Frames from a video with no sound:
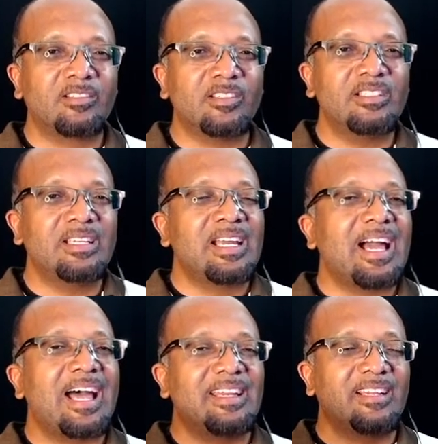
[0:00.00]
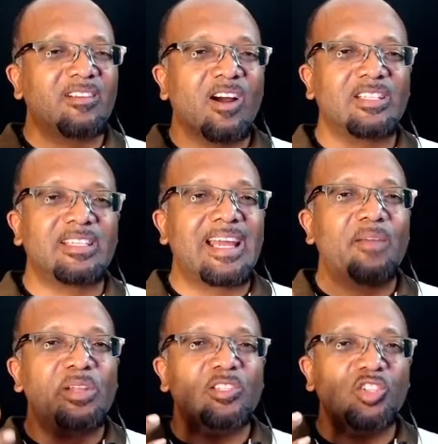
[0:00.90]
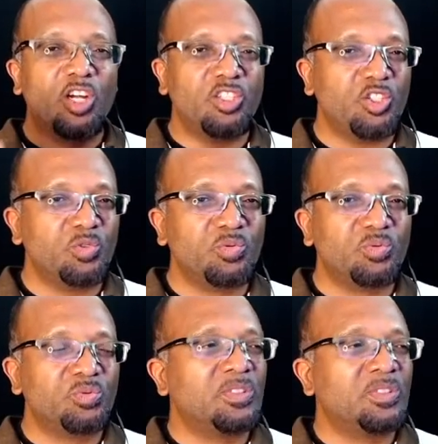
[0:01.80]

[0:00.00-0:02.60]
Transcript: Good? And then God said, I will judge you